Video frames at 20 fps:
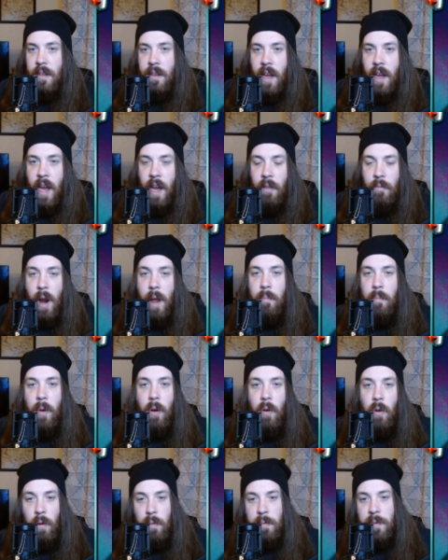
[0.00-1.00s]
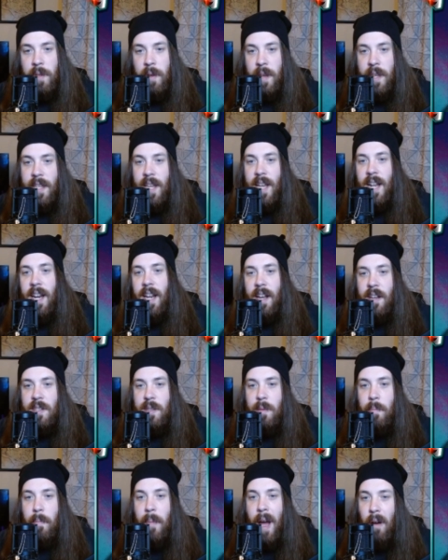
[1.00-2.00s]
uh, Rainbow Orb, so he's healing us
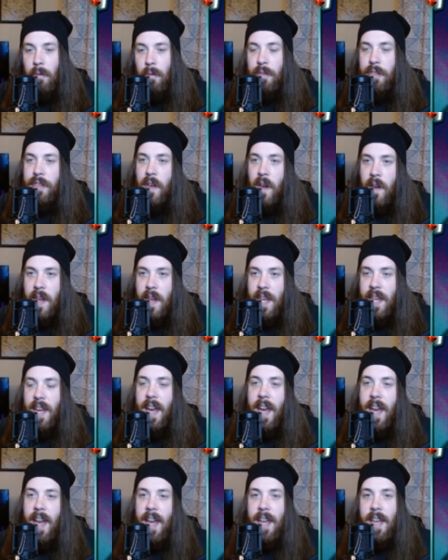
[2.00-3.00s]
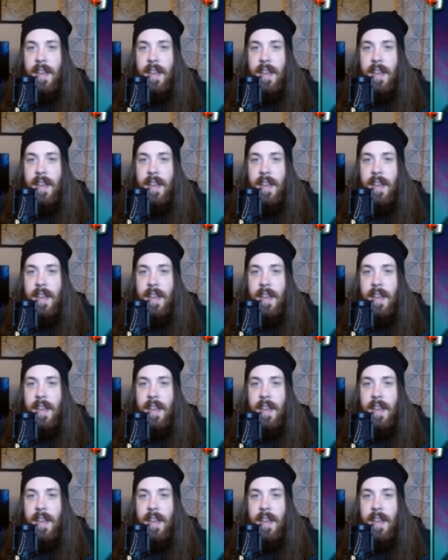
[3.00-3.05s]
about 30k